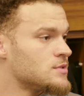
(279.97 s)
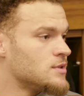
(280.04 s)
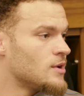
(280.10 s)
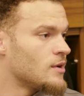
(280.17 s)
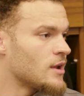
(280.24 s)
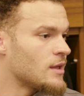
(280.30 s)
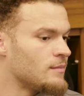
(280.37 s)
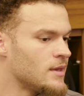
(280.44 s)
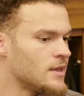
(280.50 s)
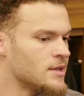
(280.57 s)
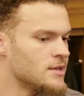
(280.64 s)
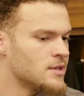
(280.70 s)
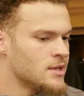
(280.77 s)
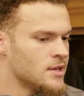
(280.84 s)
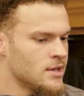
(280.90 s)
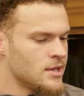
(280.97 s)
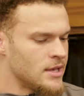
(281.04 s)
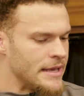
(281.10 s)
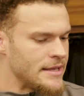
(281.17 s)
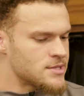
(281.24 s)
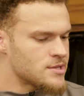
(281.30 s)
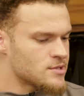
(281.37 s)
You know what I mean? And,
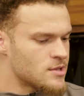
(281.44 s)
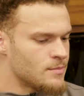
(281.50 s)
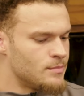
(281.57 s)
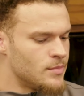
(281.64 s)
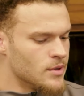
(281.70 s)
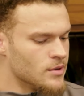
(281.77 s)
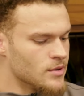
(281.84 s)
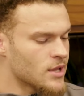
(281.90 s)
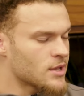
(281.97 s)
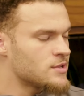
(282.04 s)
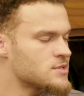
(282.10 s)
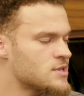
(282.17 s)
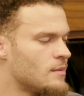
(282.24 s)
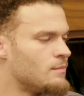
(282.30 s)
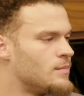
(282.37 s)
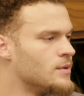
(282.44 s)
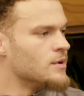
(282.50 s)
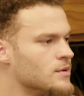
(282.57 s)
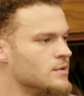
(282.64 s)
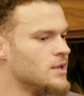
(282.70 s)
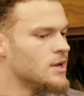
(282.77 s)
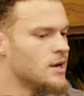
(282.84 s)
and start to build, like you said,
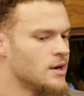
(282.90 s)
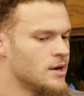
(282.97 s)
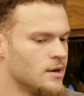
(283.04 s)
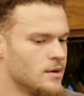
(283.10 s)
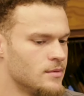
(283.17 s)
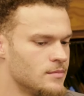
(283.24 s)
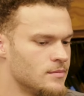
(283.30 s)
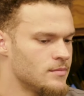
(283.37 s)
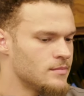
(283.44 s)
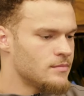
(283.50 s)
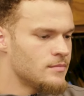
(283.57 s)
build, um,